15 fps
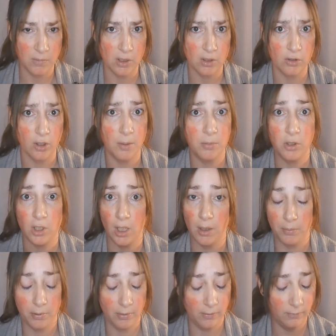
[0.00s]
their drop
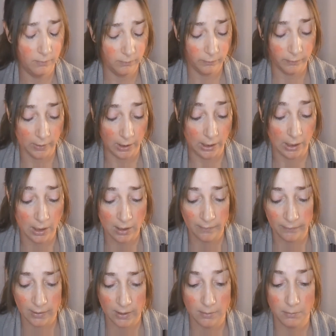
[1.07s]
shop very
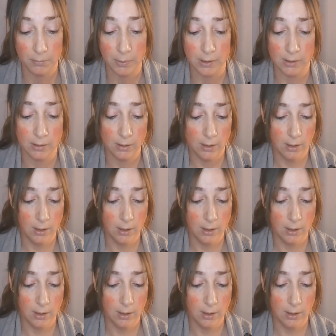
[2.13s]
often, but